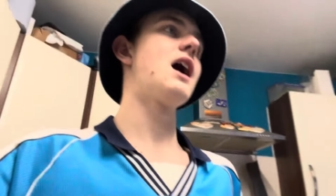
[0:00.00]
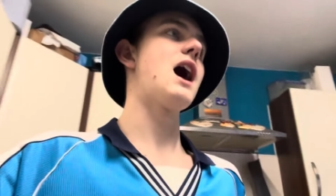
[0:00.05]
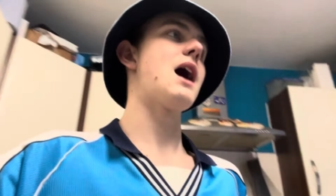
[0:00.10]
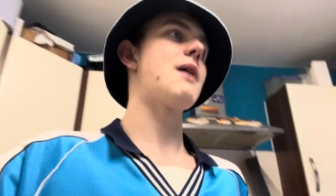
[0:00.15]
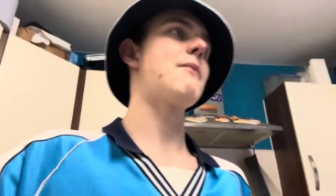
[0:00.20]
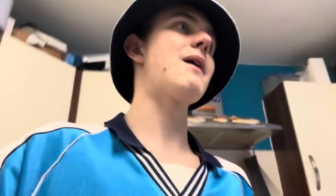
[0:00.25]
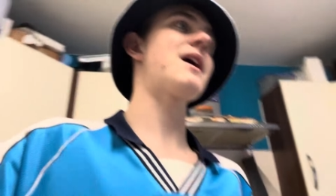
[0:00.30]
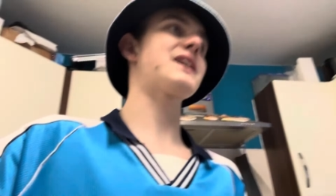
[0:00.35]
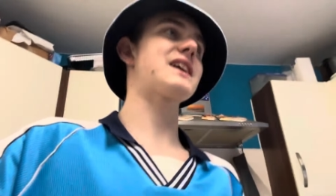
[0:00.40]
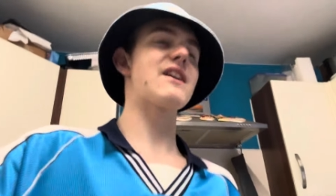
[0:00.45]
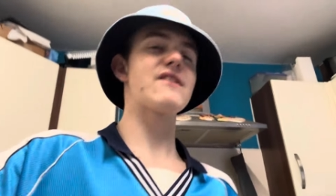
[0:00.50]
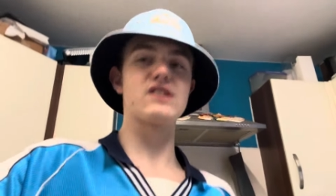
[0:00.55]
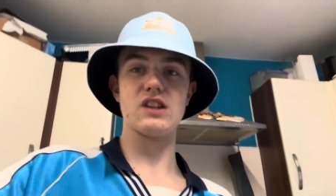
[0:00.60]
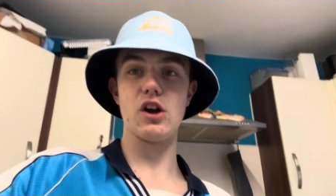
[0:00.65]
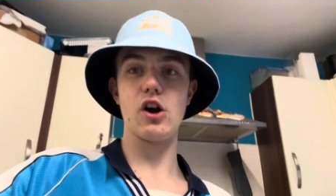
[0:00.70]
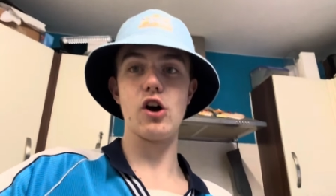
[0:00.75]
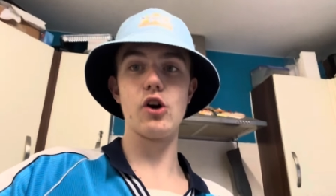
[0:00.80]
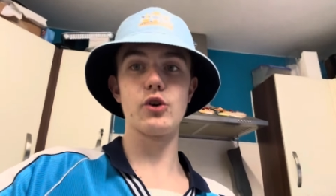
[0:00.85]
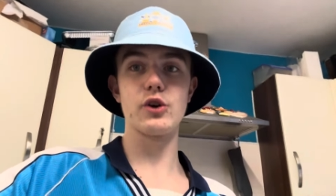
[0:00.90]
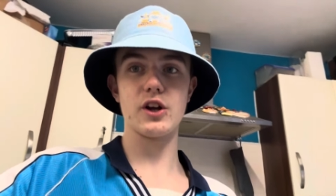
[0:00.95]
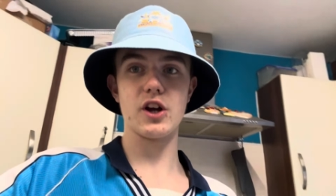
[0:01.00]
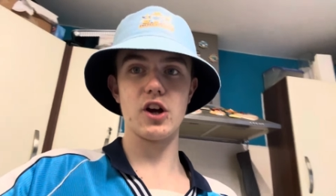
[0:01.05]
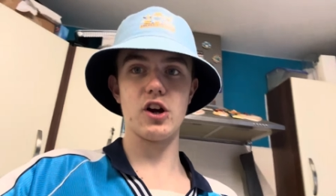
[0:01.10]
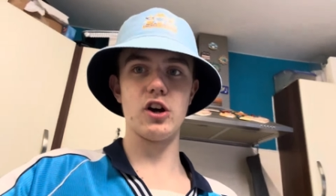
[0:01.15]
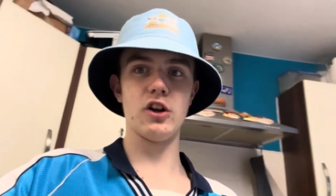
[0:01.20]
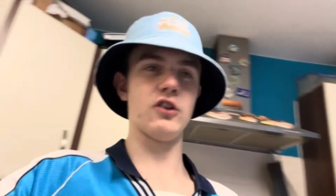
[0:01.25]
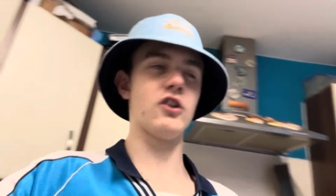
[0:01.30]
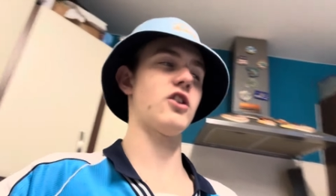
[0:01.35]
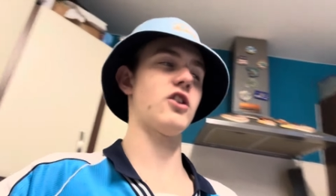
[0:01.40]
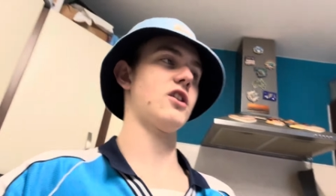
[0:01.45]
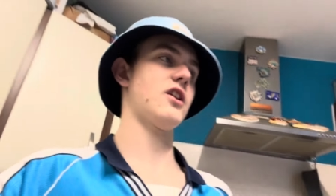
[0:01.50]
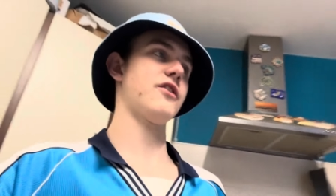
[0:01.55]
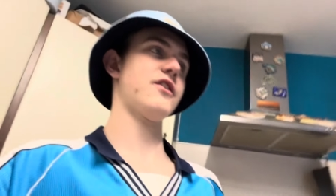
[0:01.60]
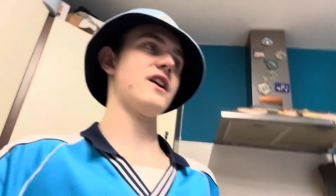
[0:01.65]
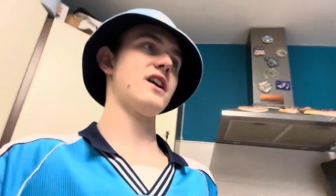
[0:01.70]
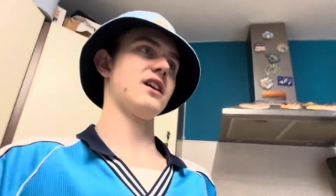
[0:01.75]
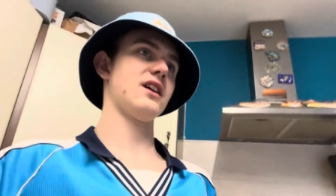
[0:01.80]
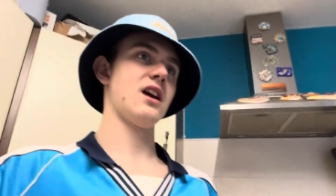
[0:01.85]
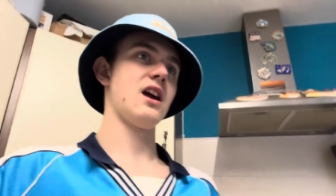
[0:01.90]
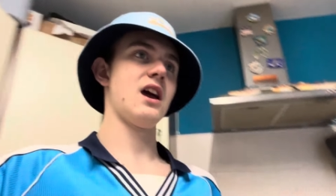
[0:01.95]
I might give it to Odegaard because I
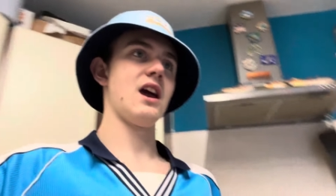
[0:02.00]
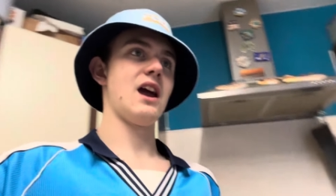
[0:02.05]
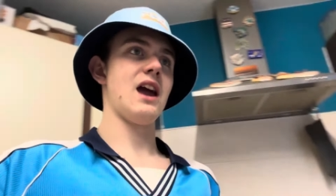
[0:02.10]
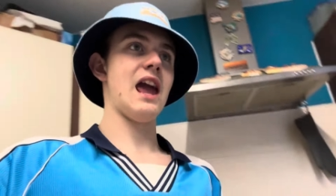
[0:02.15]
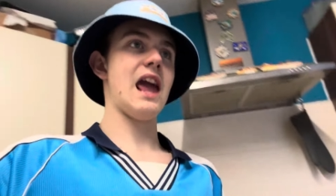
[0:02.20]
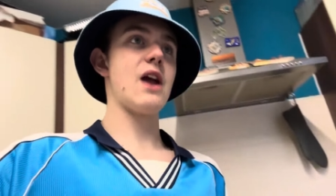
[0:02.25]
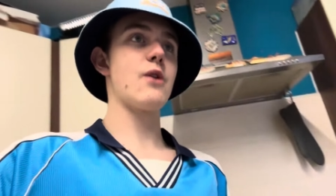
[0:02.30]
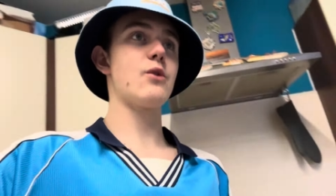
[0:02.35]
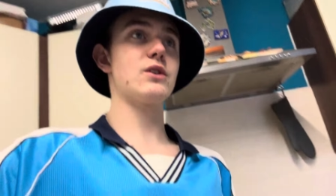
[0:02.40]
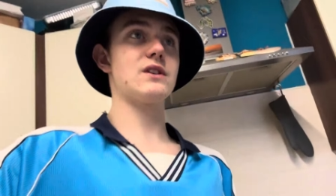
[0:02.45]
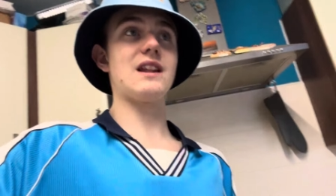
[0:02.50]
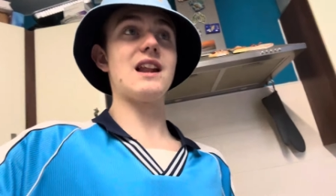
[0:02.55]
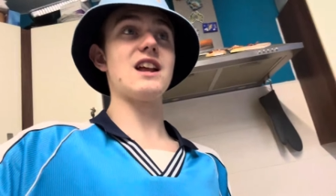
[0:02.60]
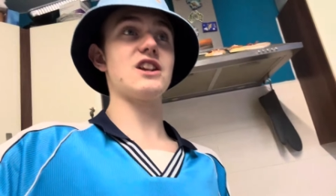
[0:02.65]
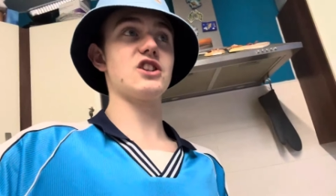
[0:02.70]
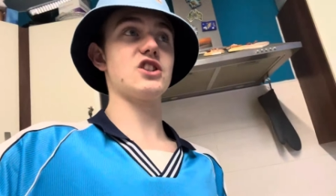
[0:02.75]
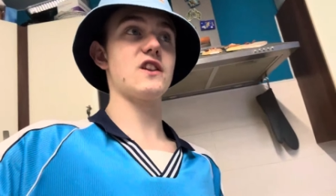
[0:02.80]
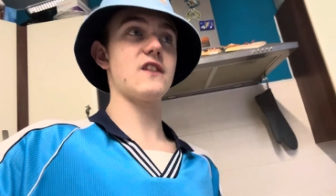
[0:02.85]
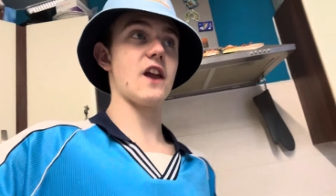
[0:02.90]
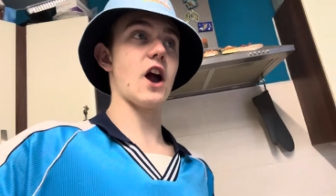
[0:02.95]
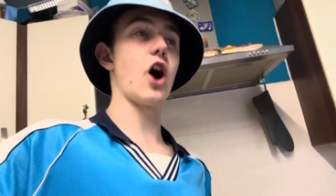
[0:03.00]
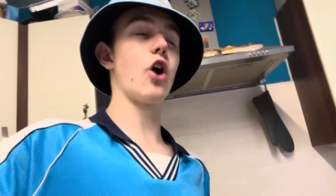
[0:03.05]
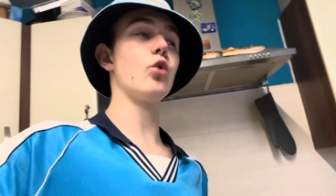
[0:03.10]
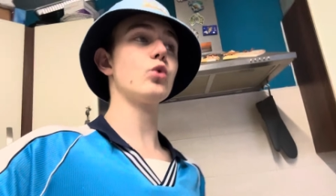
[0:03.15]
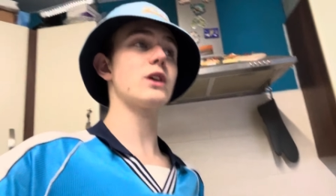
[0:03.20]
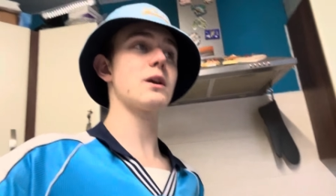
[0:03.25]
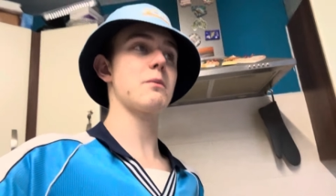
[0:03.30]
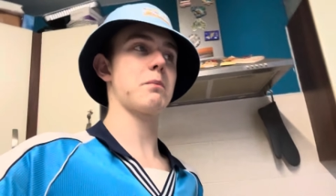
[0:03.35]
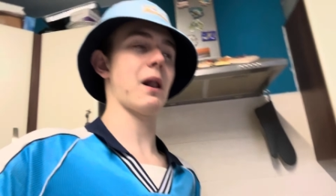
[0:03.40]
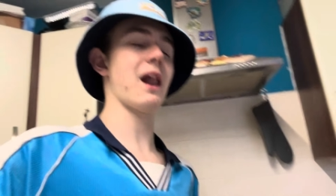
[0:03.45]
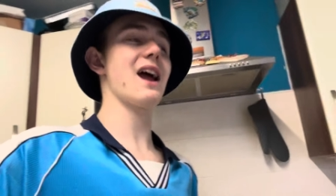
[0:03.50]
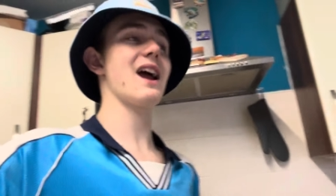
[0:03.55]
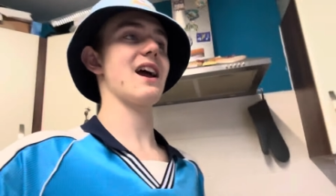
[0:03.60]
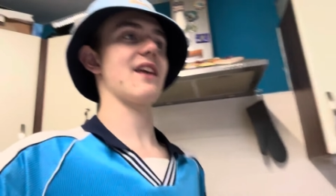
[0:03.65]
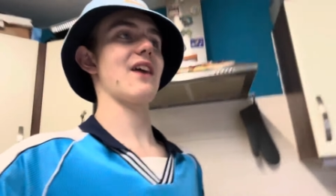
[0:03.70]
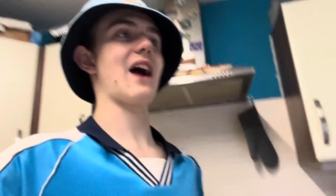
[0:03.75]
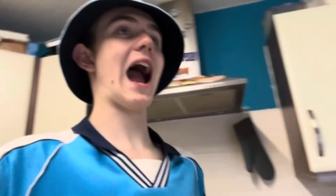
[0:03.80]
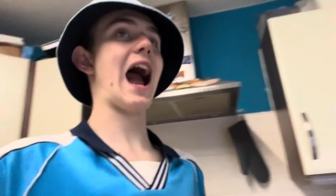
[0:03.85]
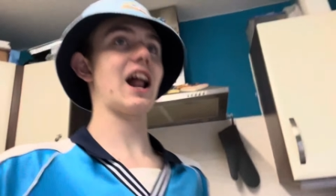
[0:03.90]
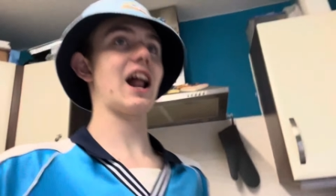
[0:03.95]
think he was literally the only player
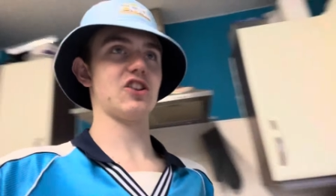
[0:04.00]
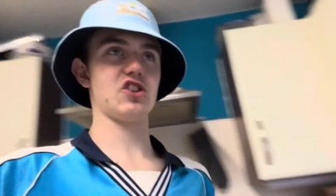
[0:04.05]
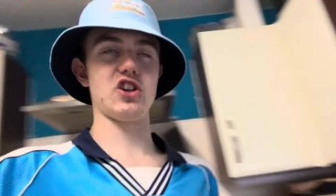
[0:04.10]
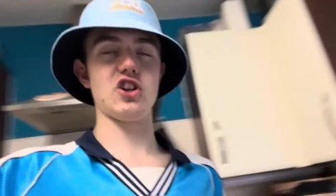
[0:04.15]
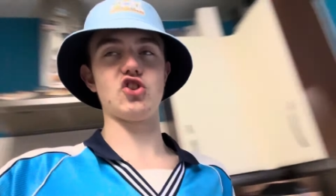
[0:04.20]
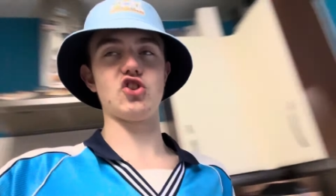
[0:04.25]
that actually